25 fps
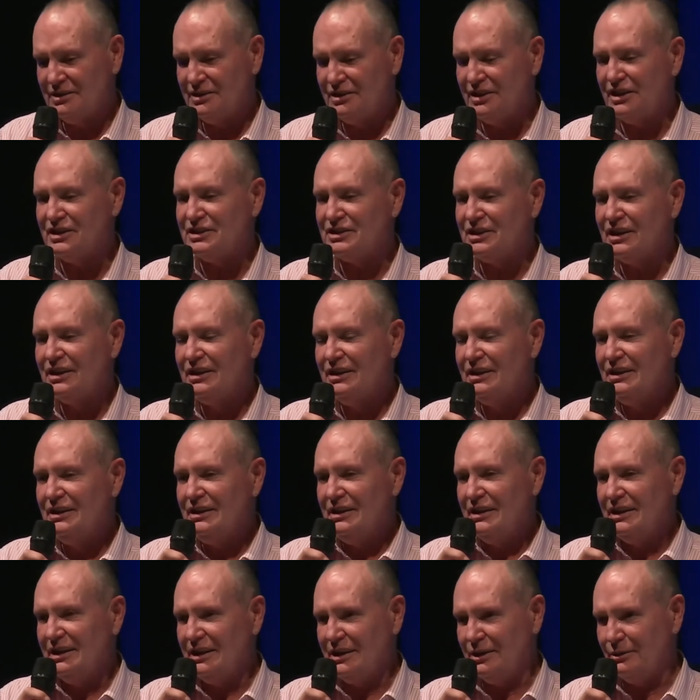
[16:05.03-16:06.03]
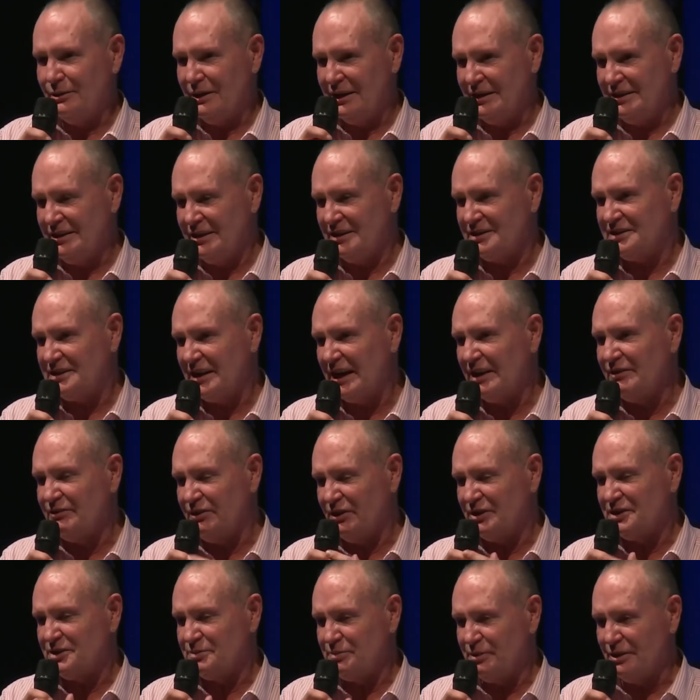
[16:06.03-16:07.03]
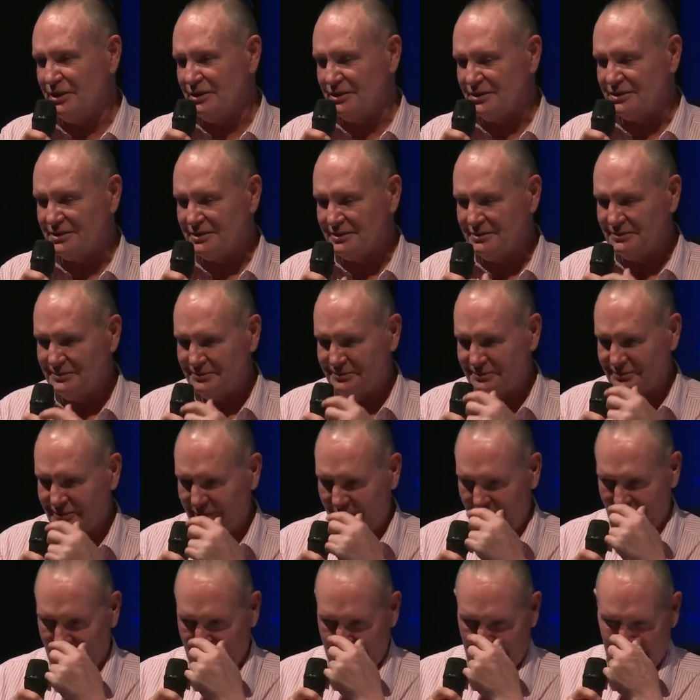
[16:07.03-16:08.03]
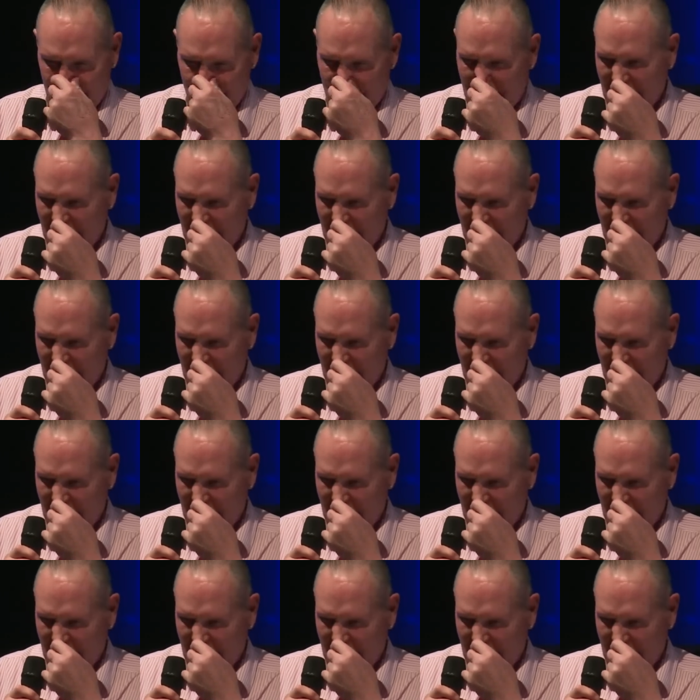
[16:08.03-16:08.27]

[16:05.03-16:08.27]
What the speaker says: He went, you're saying for Spurs. And